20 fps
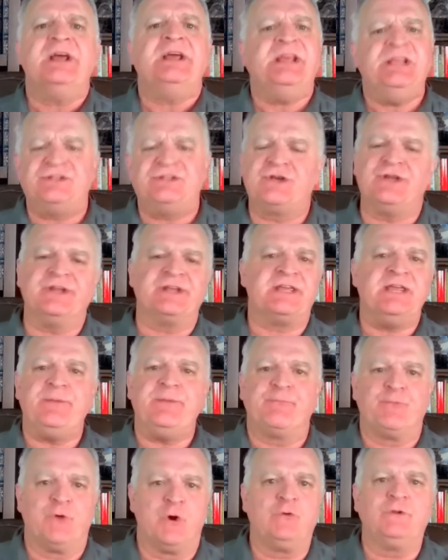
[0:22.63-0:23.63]
he's going to
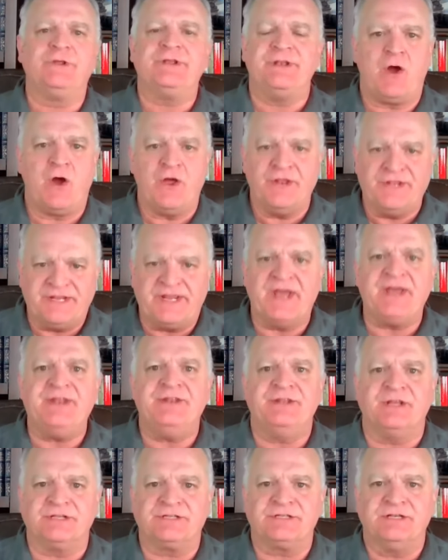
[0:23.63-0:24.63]
keep rolling and
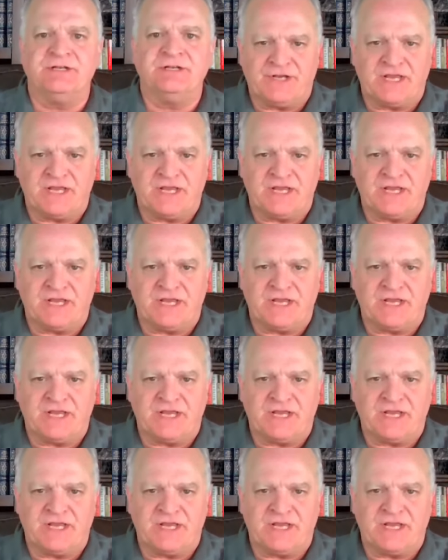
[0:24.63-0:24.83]
getting us.